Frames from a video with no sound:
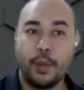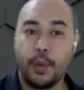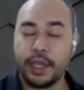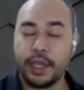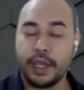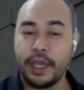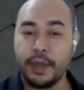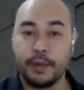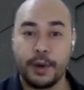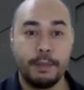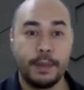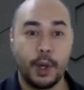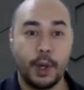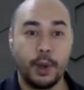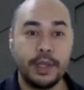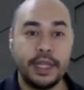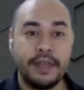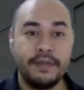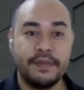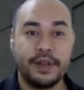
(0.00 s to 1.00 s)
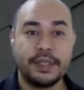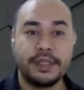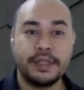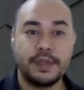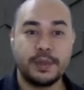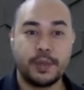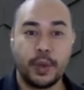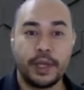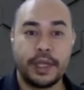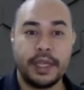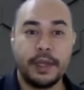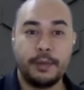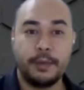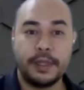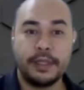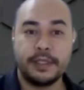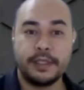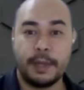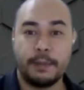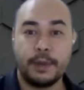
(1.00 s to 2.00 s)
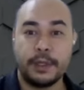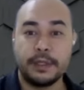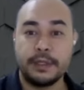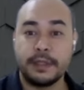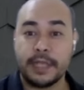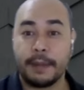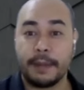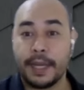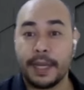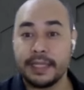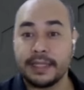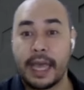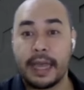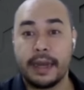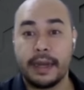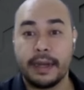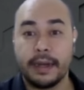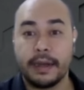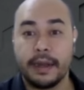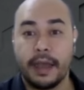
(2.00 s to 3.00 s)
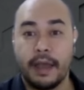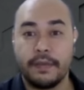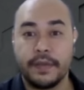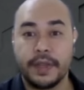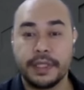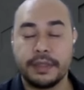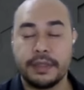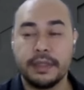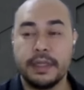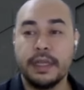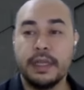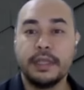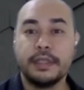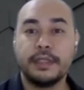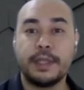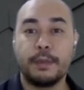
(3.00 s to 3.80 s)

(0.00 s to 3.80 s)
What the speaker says: working remotely versus working with someone side by side in an office.